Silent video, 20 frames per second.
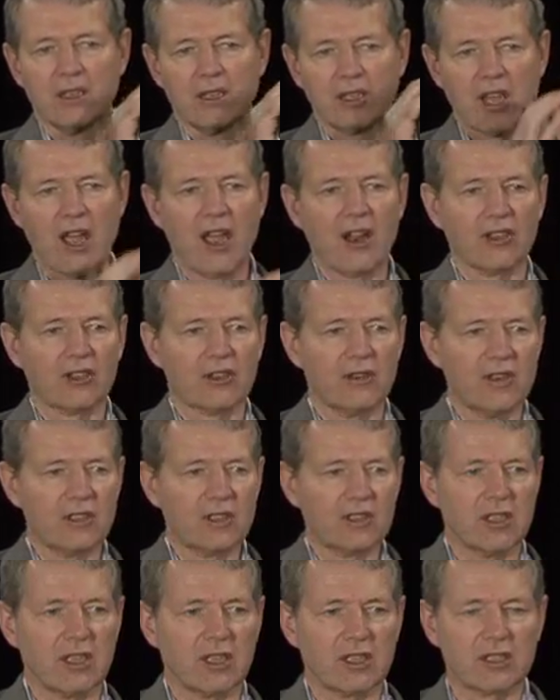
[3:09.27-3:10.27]

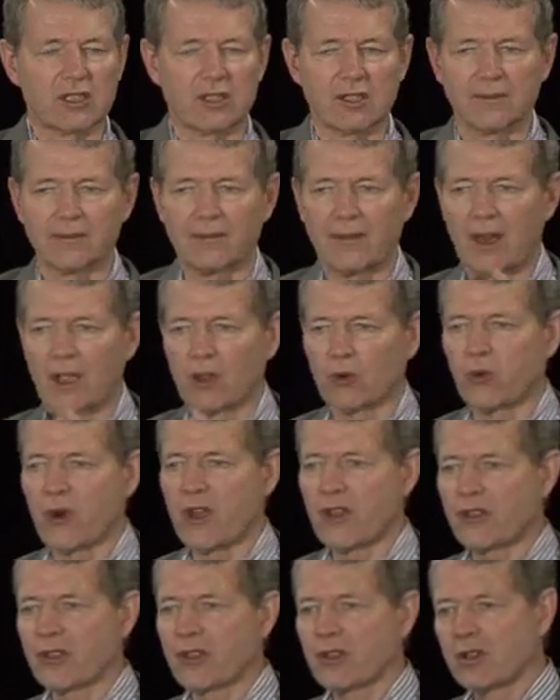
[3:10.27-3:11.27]
characteristics
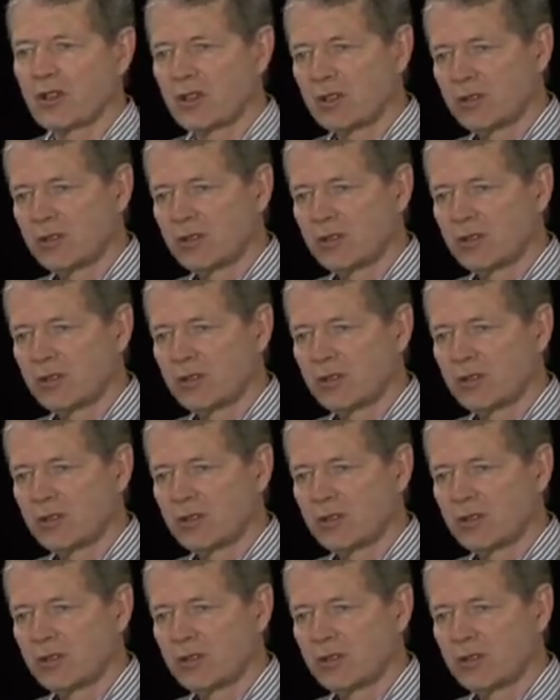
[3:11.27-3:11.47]
with